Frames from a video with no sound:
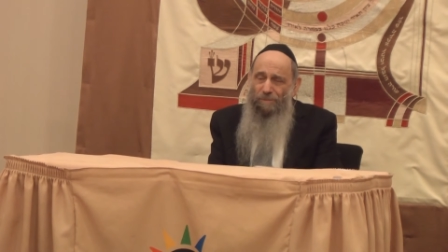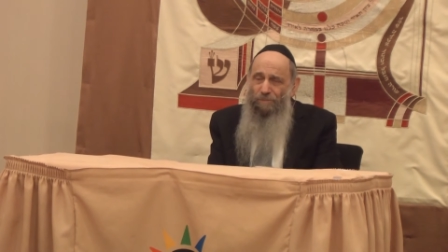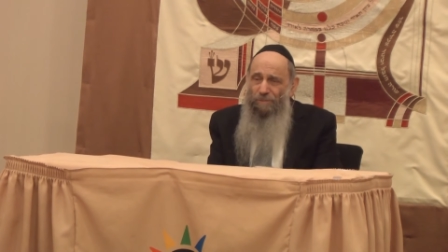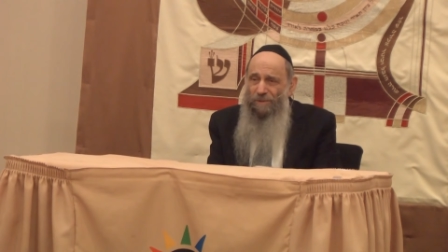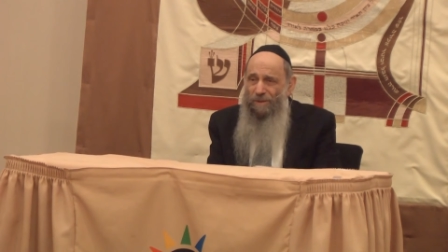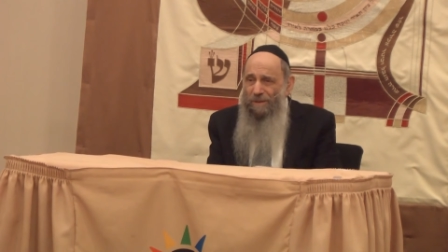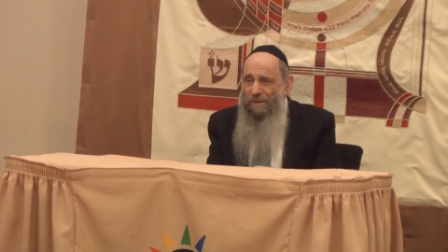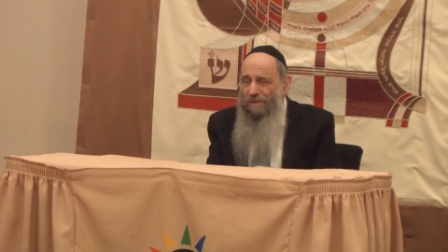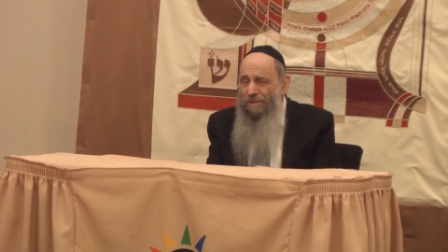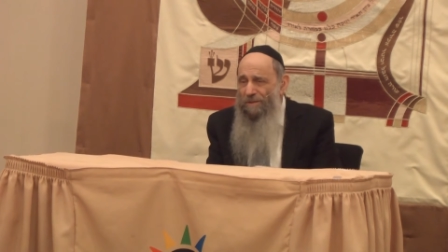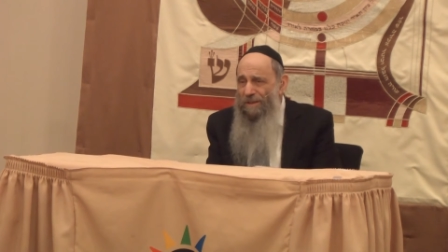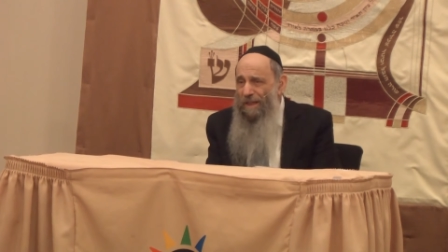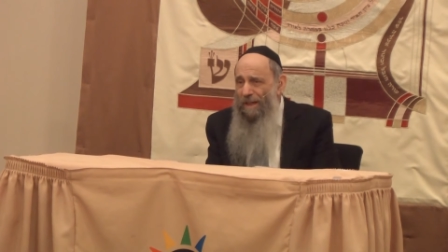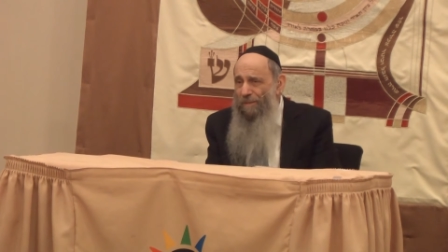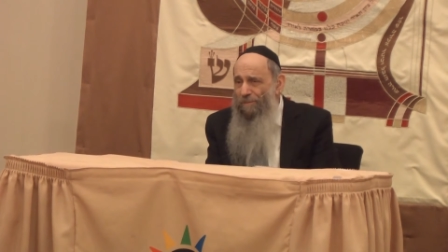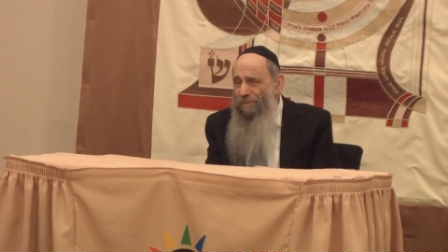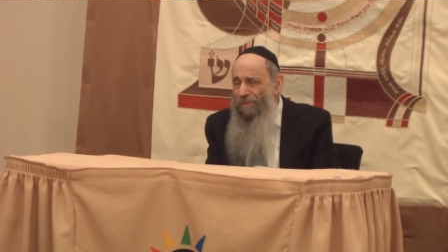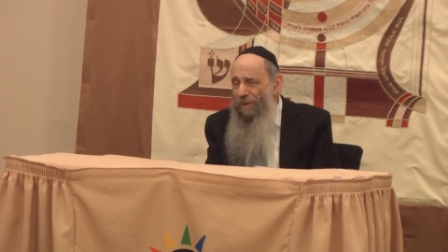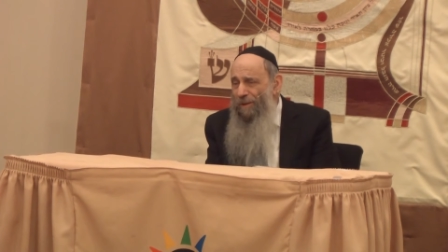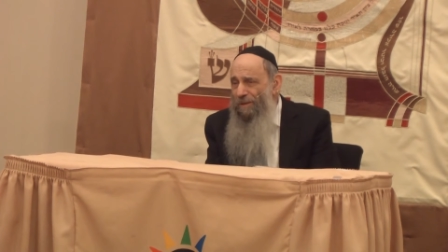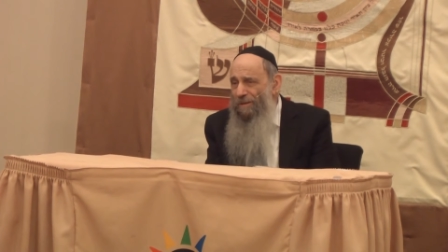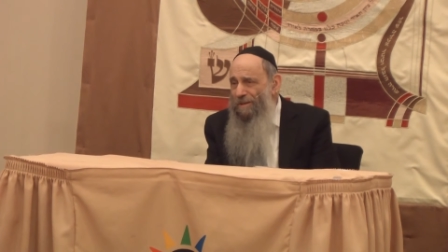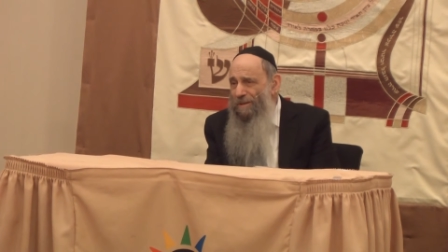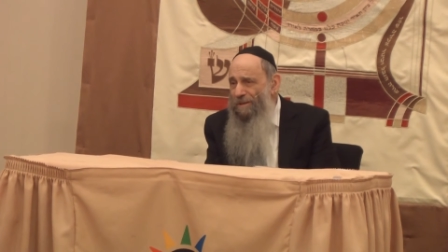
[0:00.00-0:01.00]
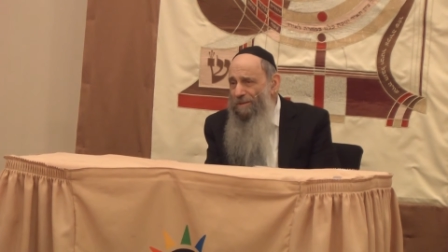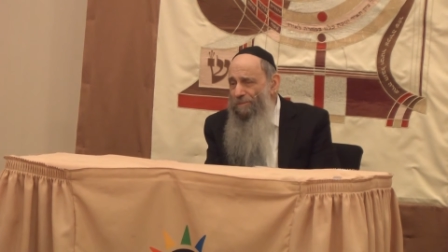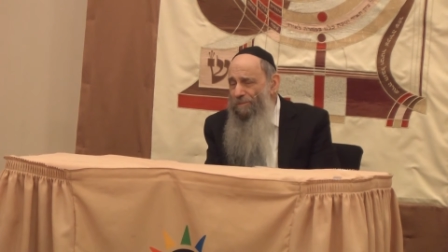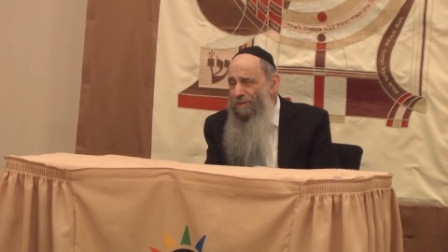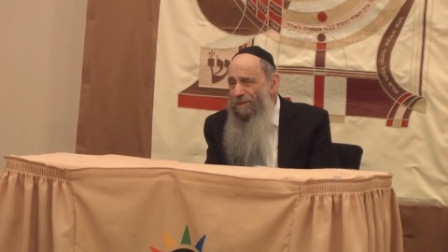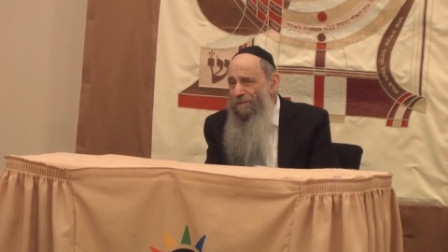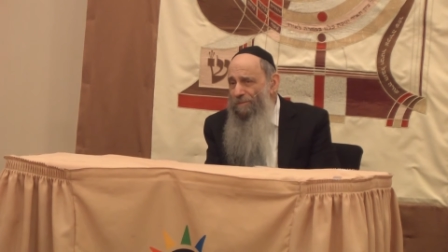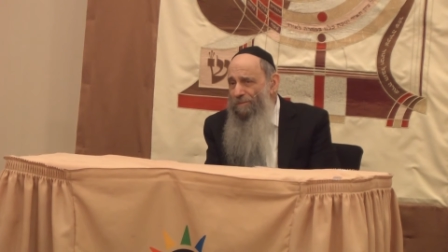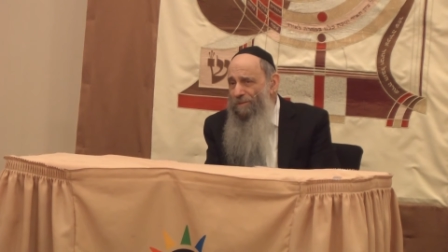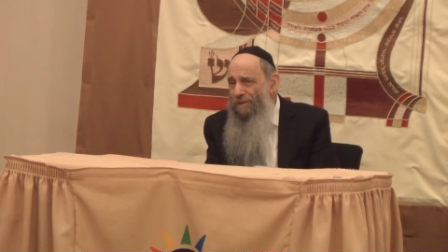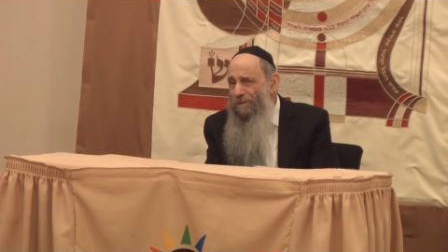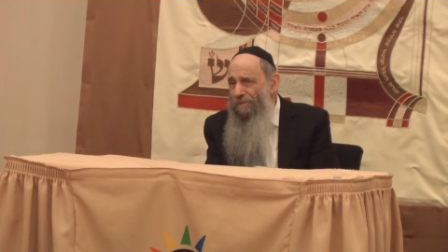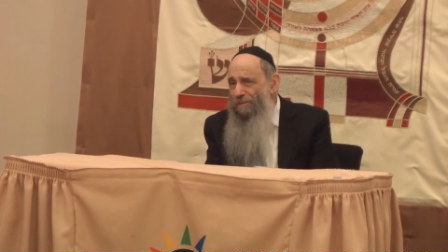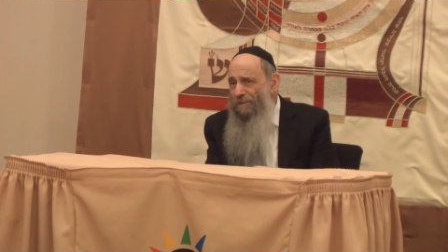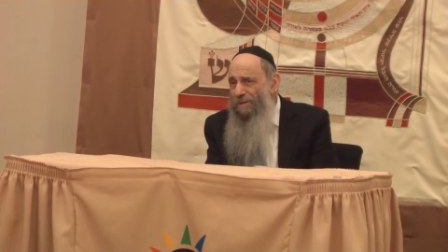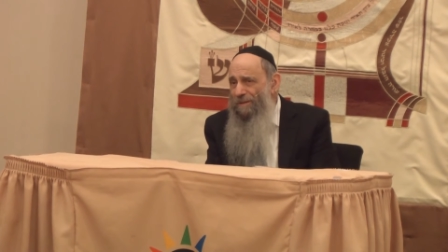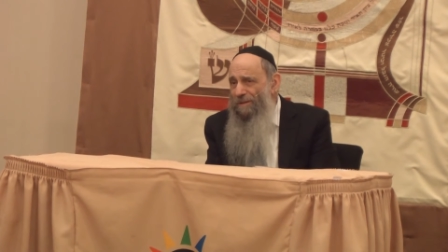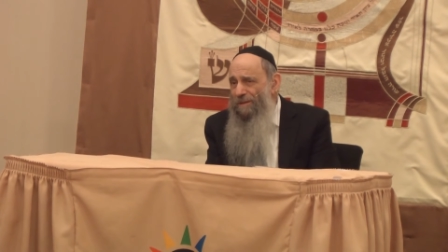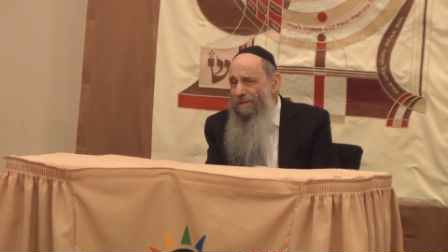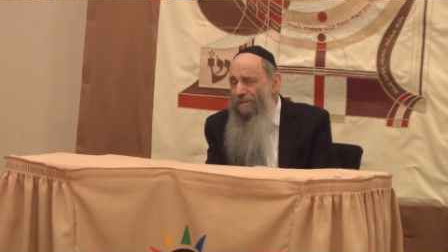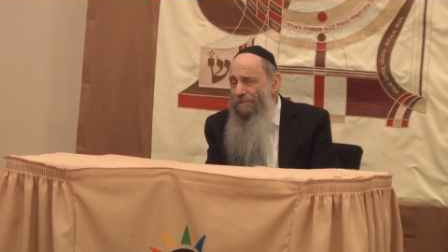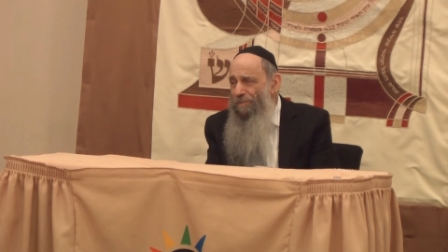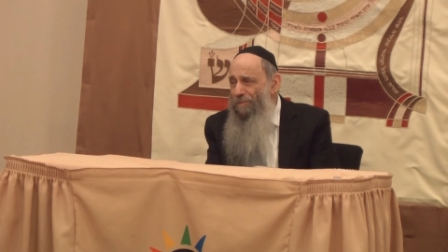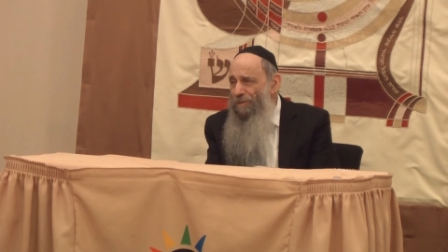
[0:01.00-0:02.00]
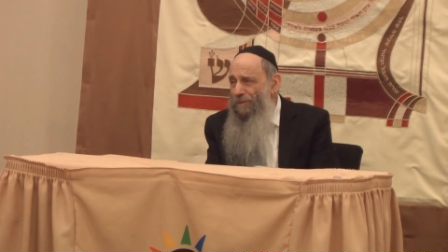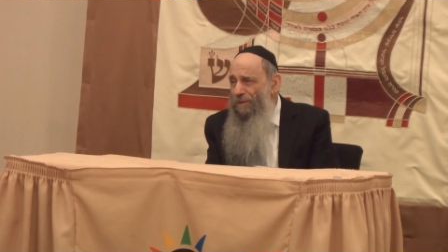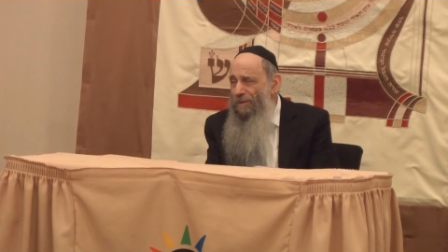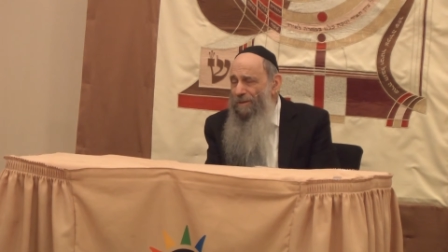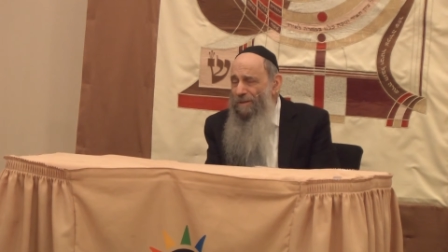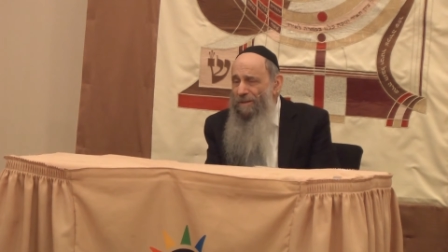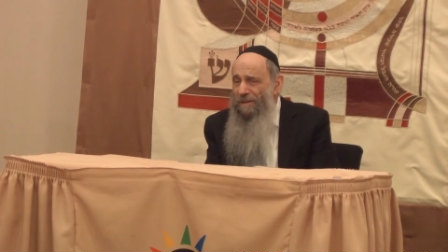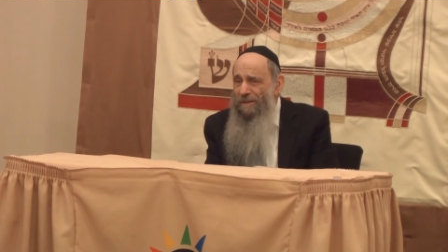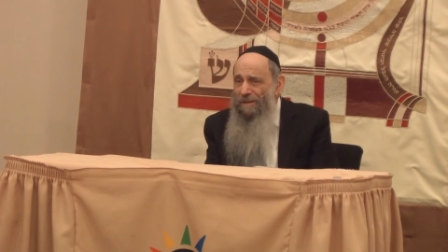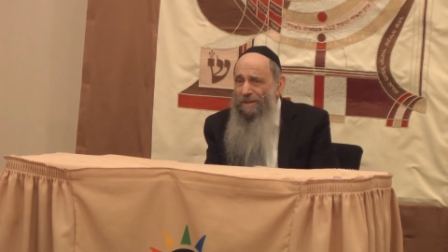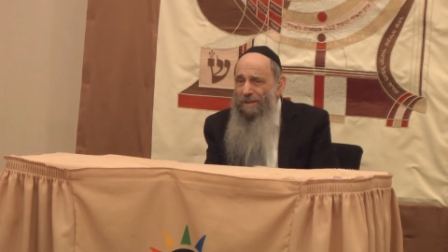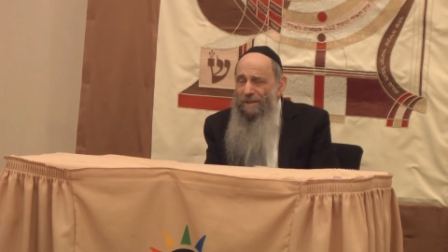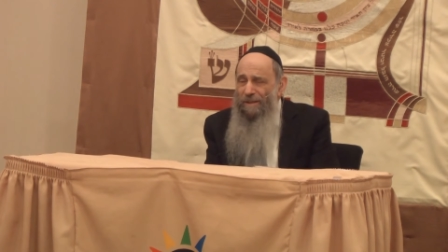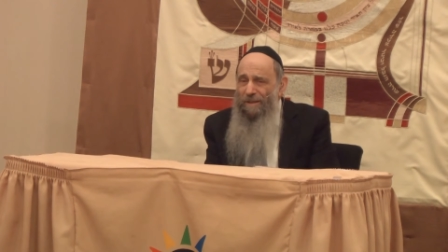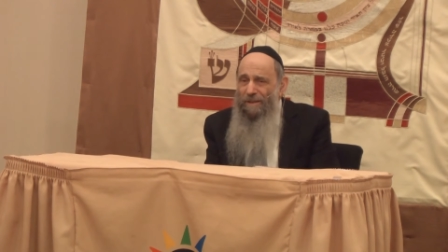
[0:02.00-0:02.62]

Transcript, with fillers: the job market, people where they're employed.